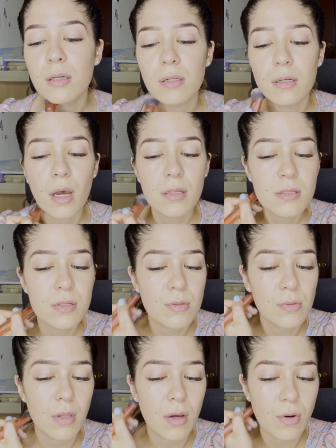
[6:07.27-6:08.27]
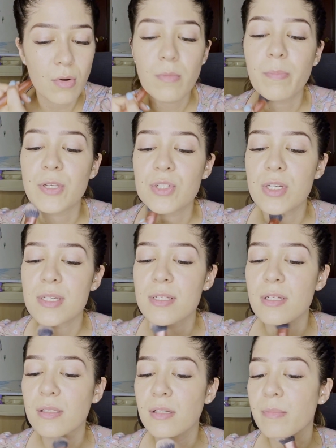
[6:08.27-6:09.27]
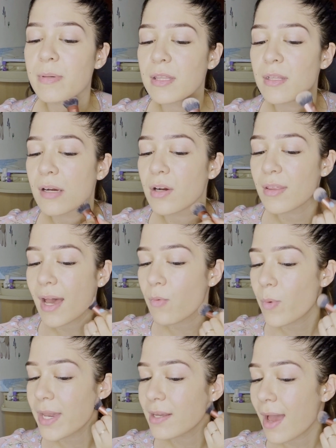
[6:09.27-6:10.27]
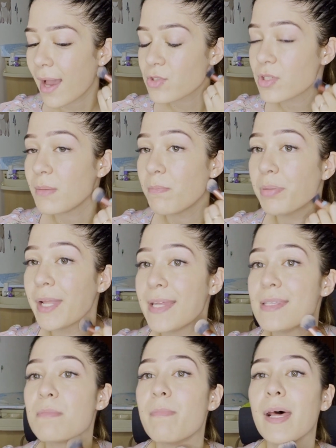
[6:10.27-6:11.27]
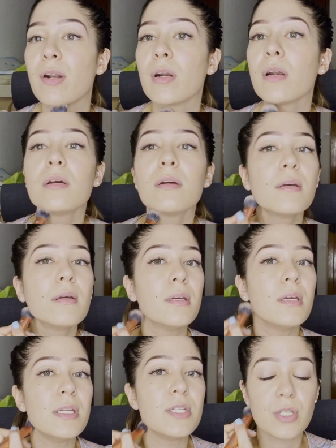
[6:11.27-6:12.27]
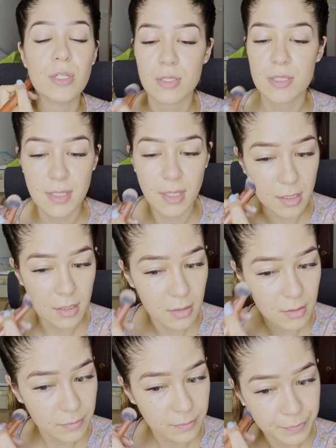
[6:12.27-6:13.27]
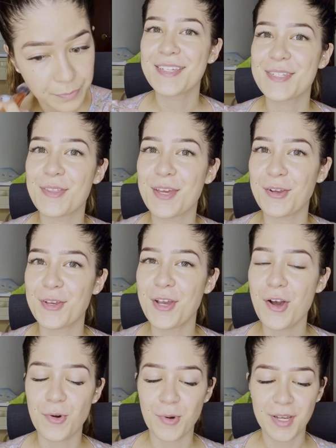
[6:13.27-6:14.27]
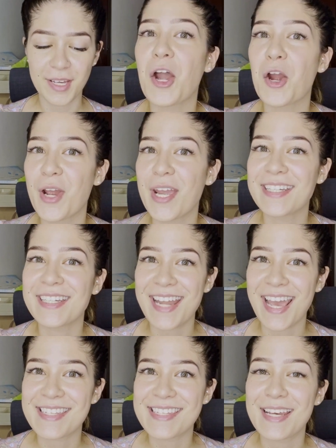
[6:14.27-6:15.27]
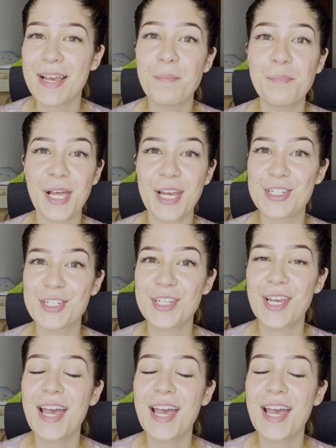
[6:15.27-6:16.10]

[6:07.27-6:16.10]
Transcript: Not too low, but just a little bit there. That way it actually blends better into your skin. So there you go. All right, next, blush.